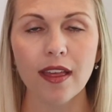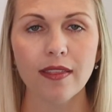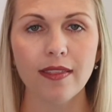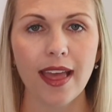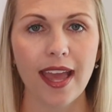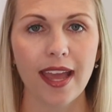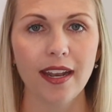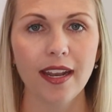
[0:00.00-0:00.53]

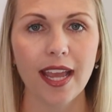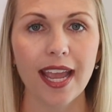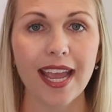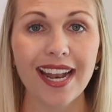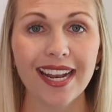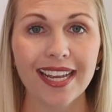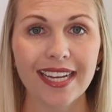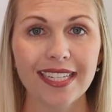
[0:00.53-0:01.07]
then
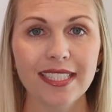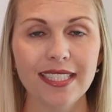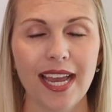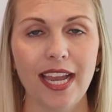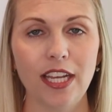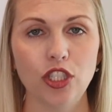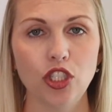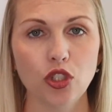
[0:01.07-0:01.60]
it gets
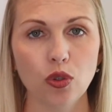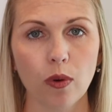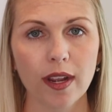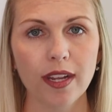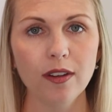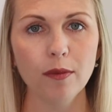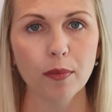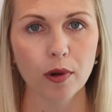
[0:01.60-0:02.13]
a
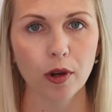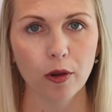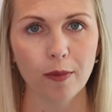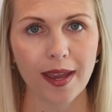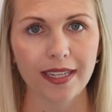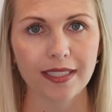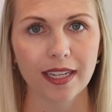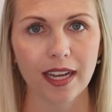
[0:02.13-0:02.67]
shortened
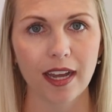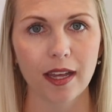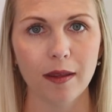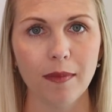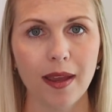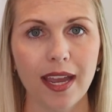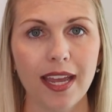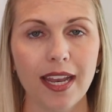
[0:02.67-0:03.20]
probate time
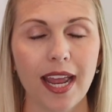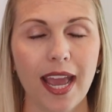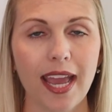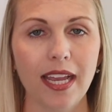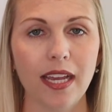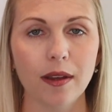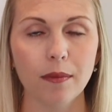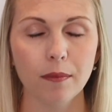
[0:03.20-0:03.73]
and
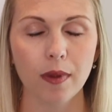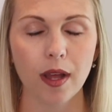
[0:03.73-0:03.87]
a